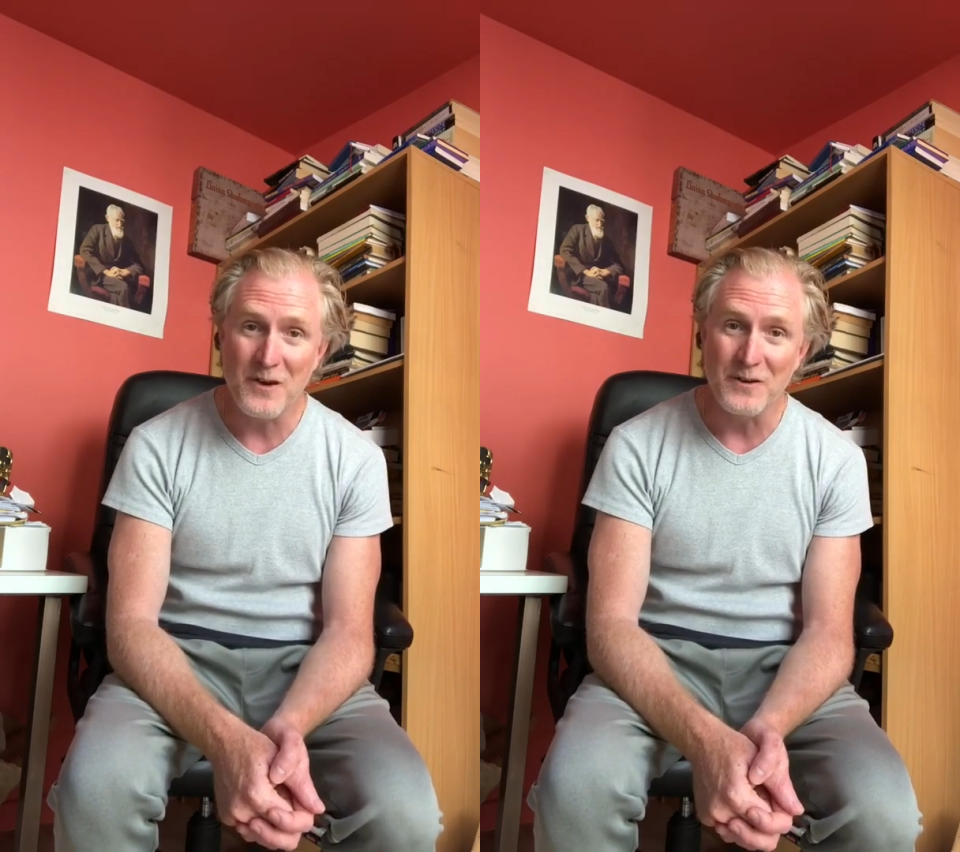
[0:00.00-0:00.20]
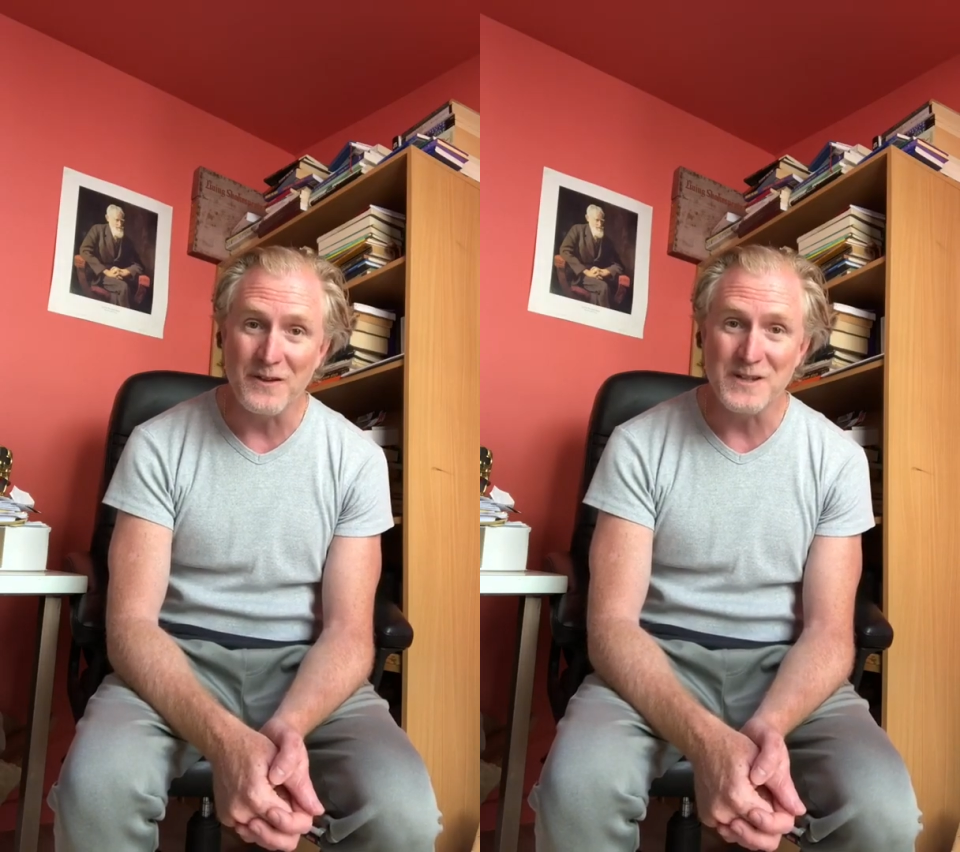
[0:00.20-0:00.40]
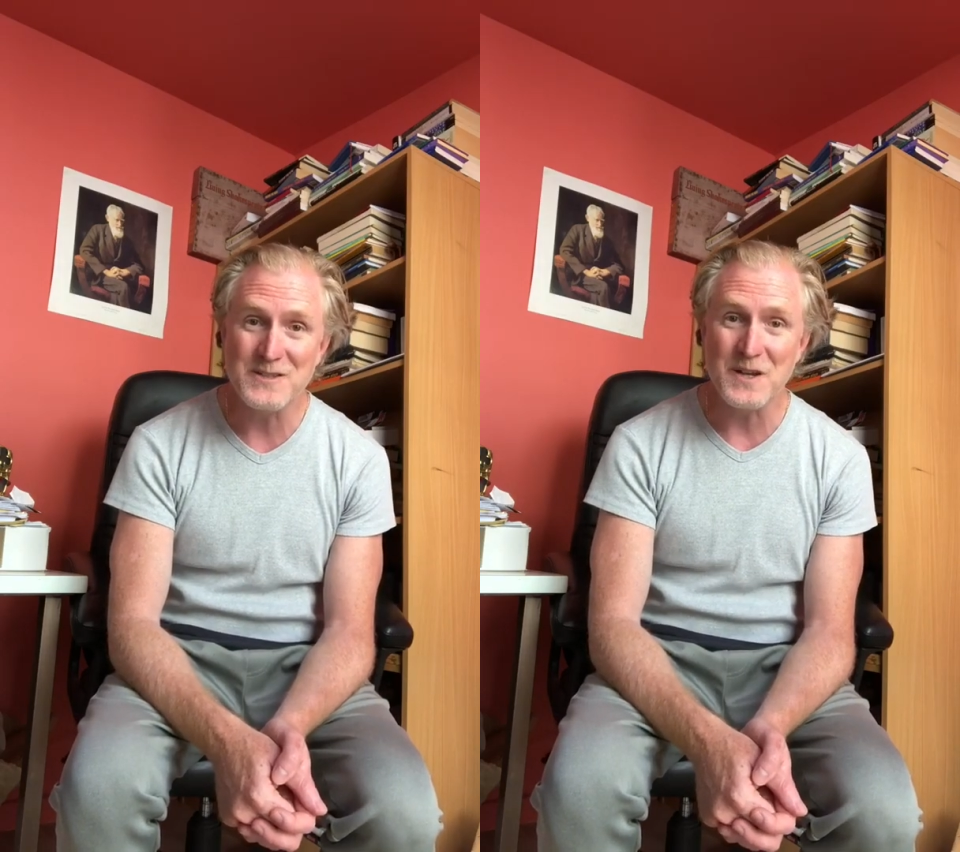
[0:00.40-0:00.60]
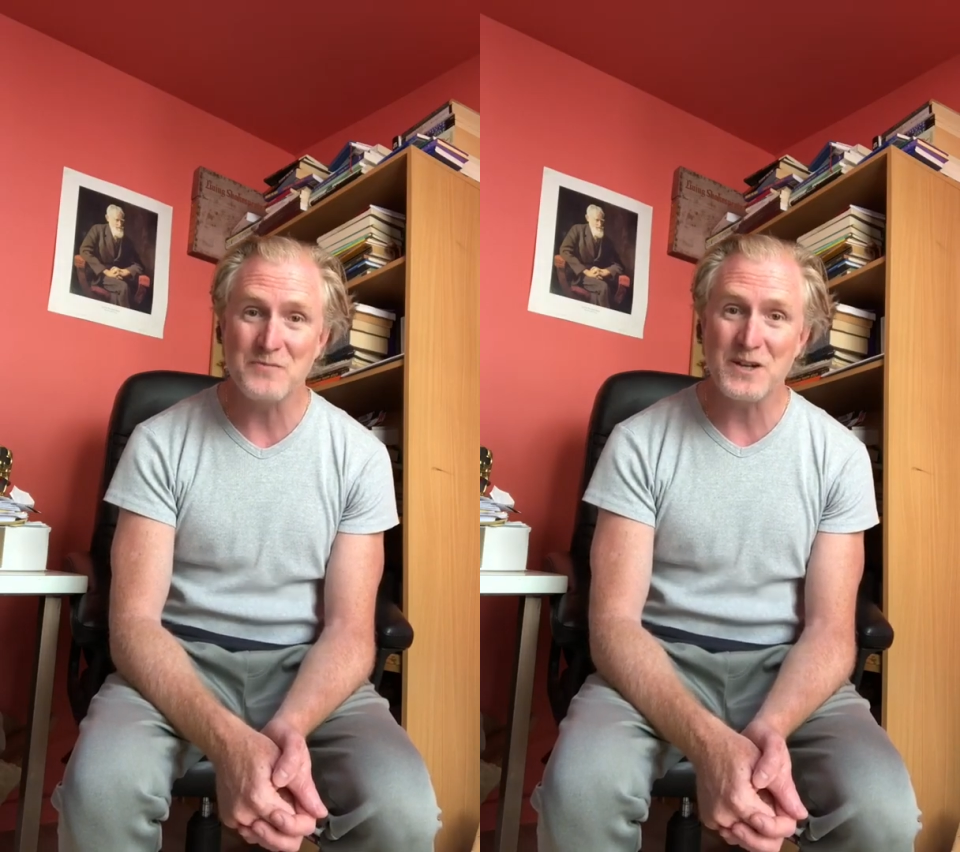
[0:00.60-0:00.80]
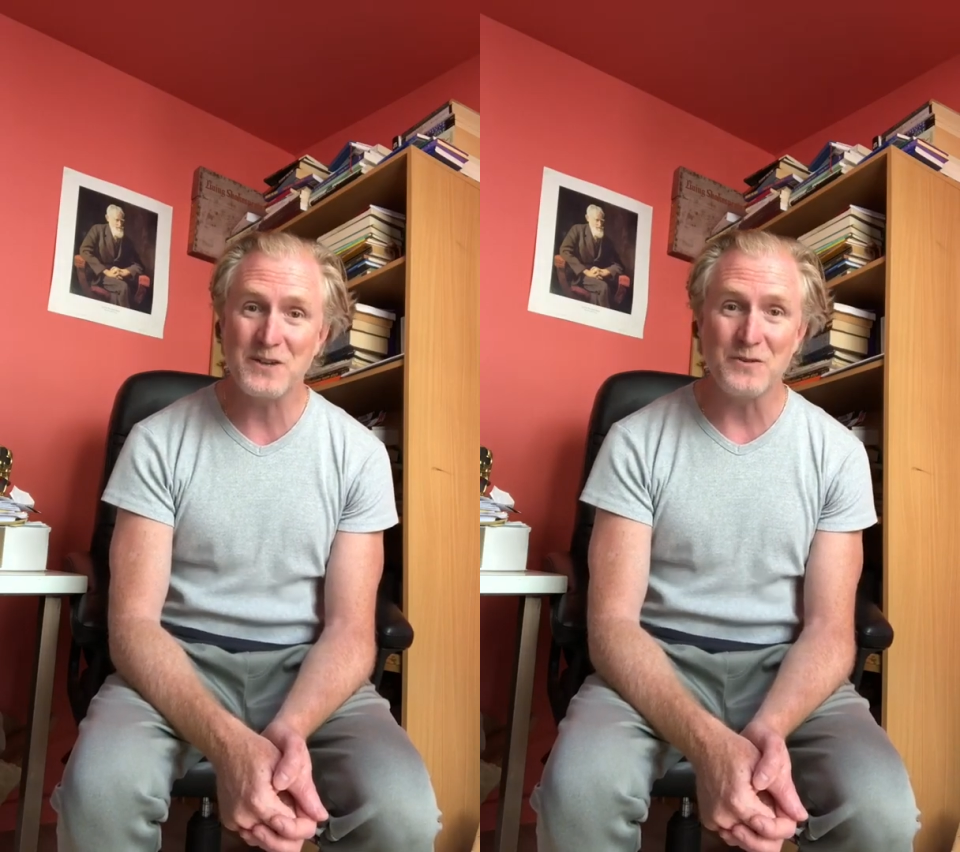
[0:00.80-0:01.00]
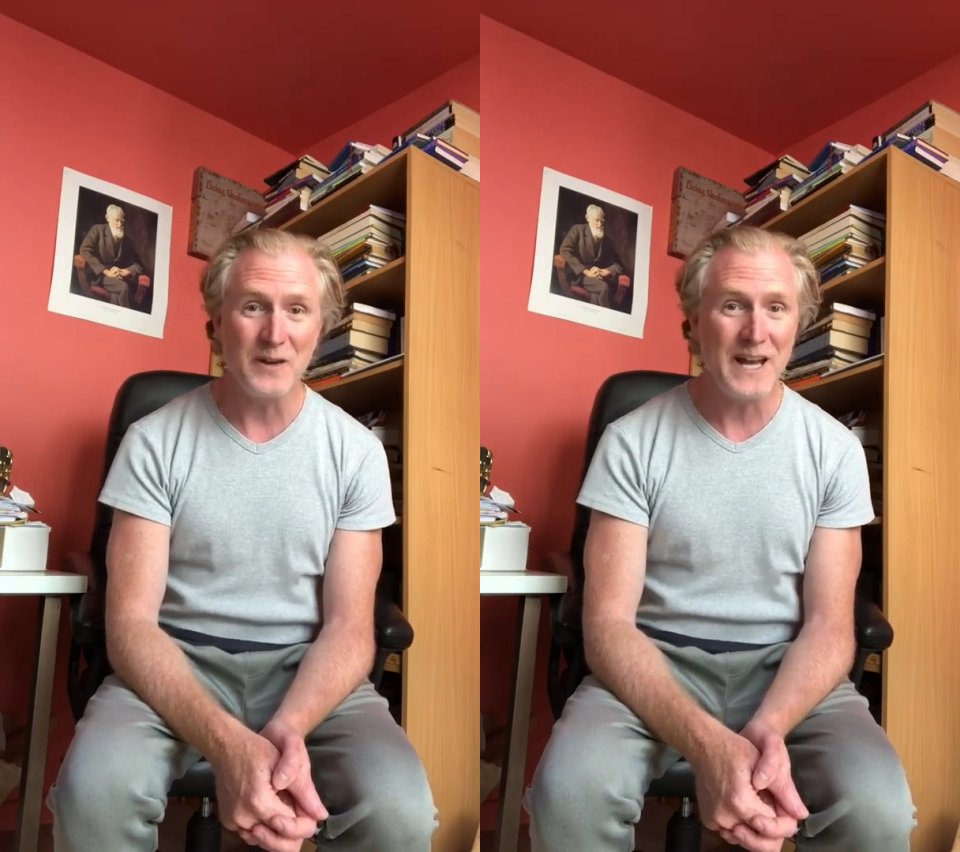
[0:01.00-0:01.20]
on this subject or